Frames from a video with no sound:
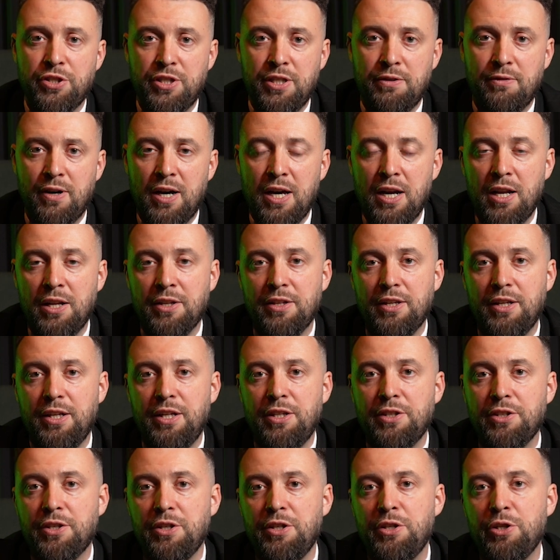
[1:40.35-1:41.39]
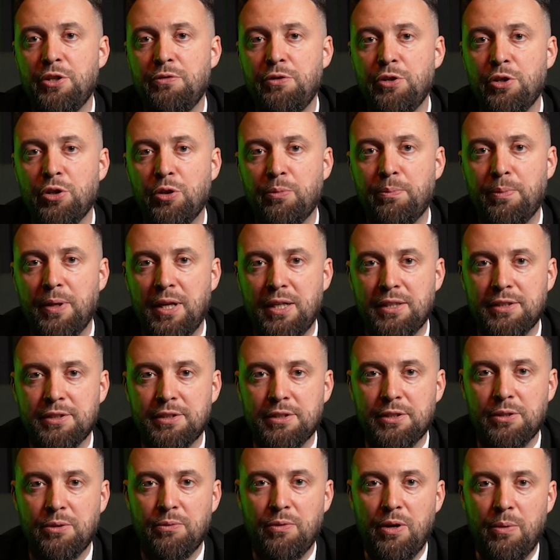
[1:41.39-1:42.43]
is divided into individual
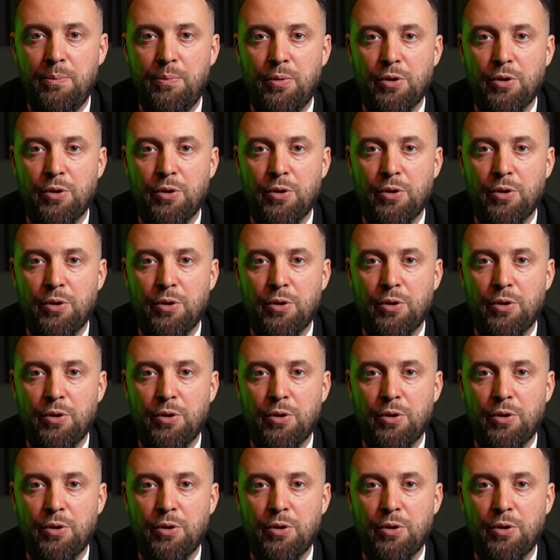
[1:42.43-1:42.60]
plans, where a